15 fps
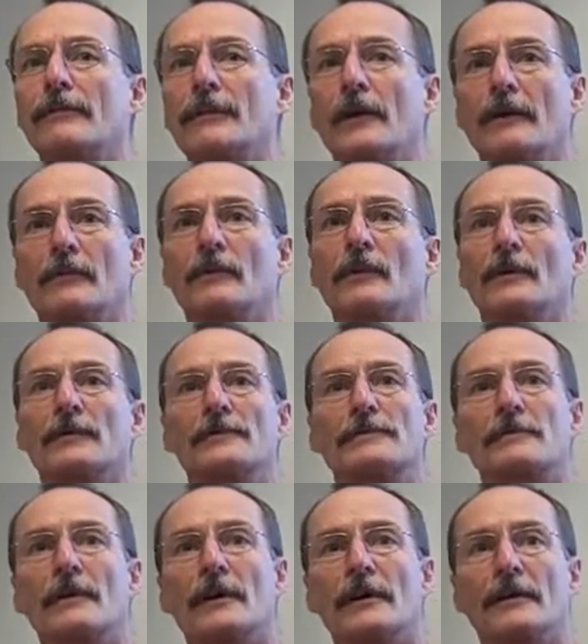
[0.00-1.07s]
I thought it
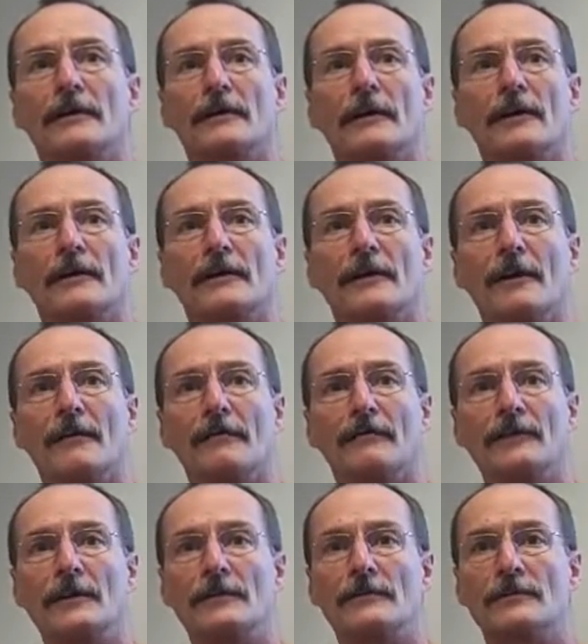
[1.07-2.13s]
was. I
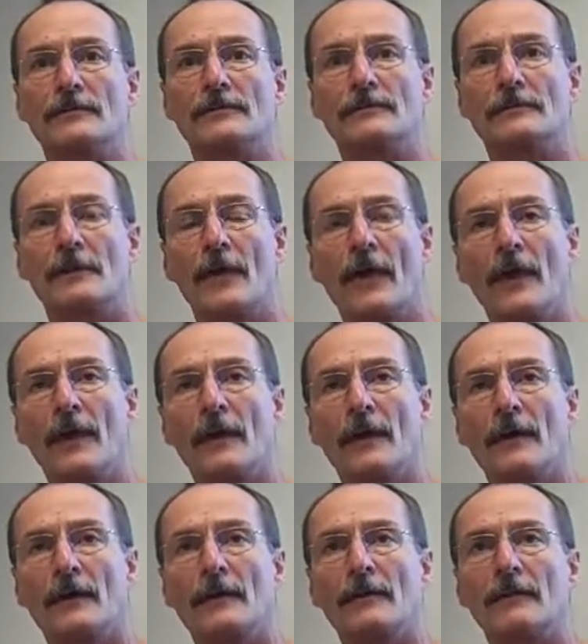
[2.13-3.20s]
have teachers
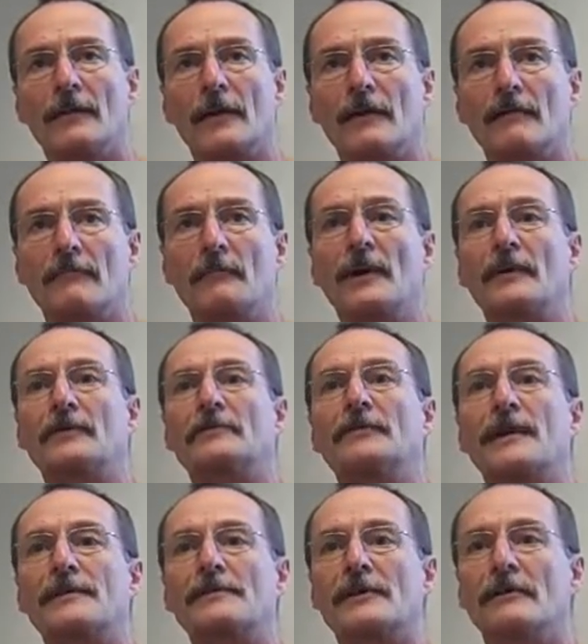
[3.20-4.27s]
that I've modeled
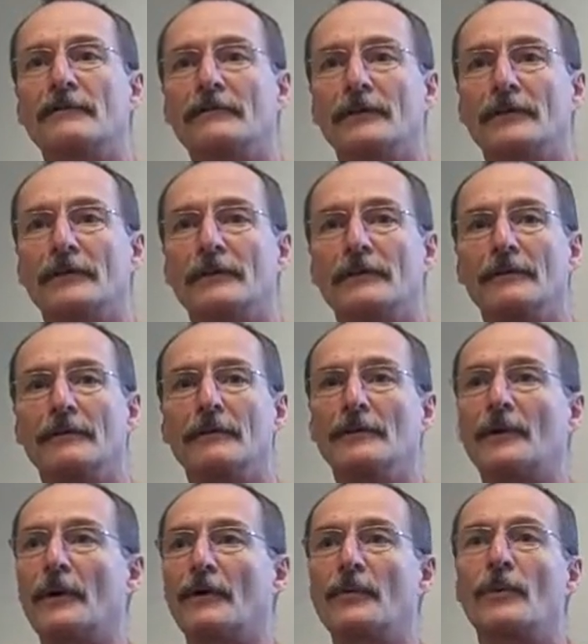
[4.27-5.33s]
myself on
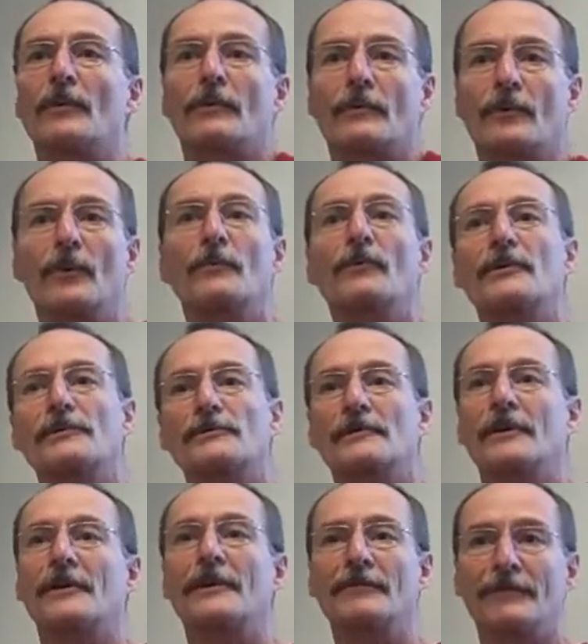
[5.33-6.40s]
who are
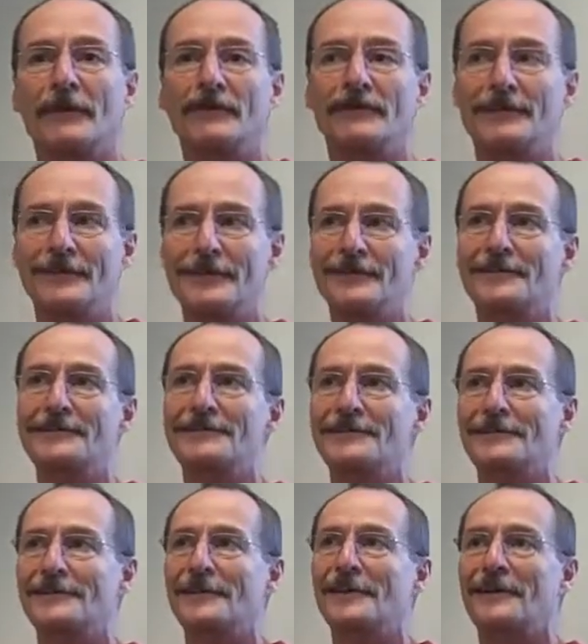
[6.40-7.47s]
roamers, and I've had
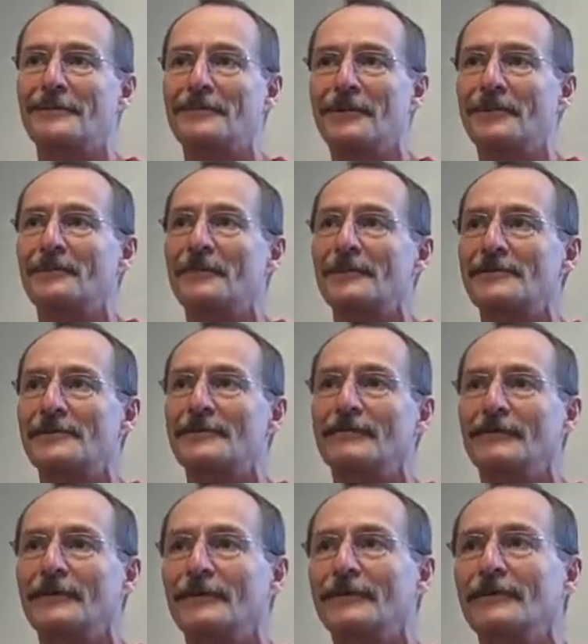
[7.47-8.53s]
teachers that I model
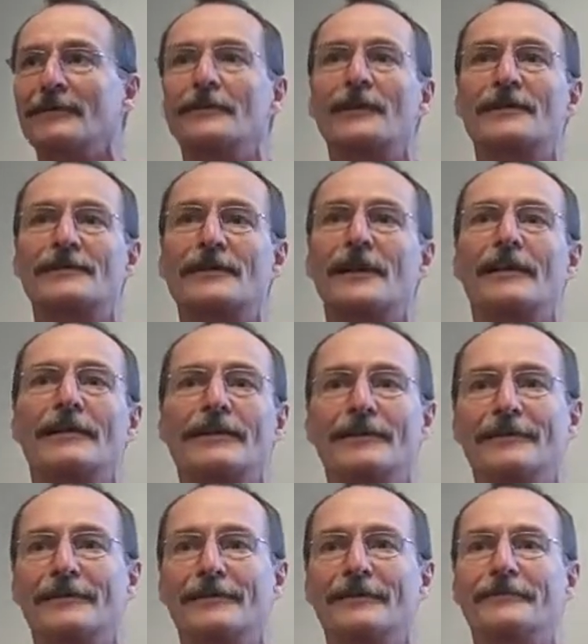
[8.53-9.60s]
myself on who are
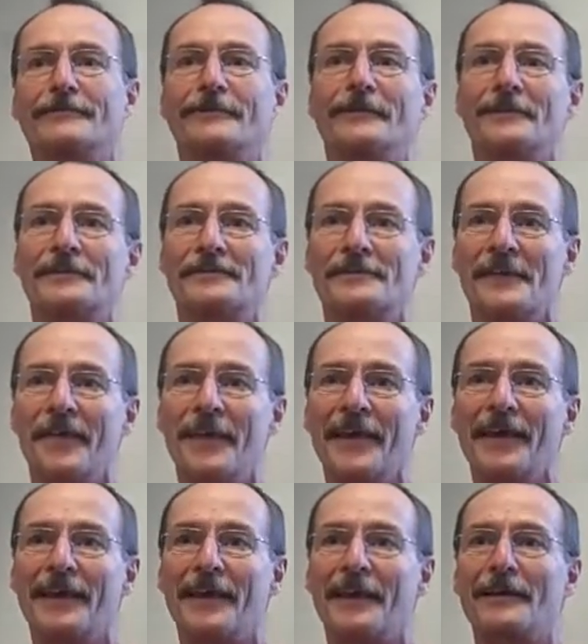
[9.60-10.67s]
stand-in deliverers,
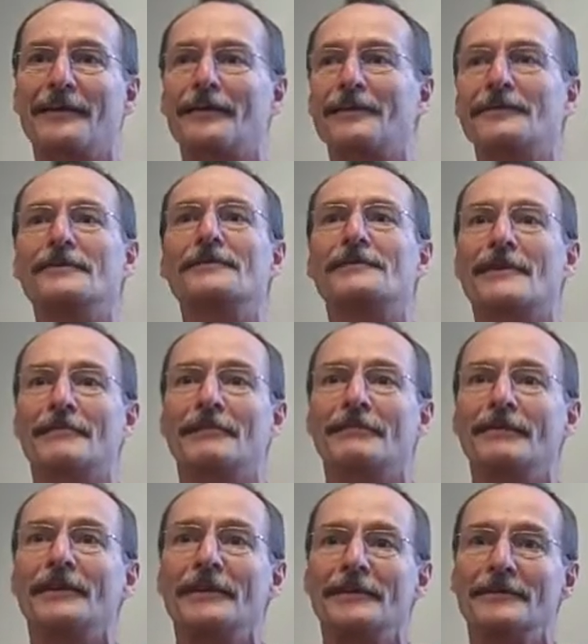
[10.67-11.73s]
and I do some
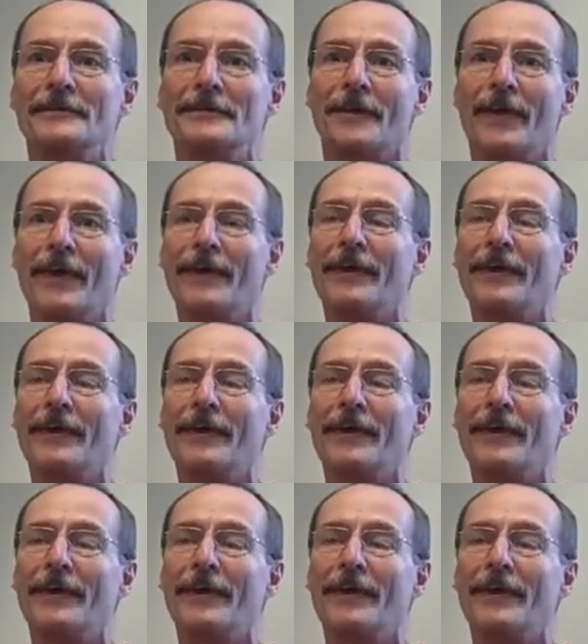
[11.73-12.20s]
of each.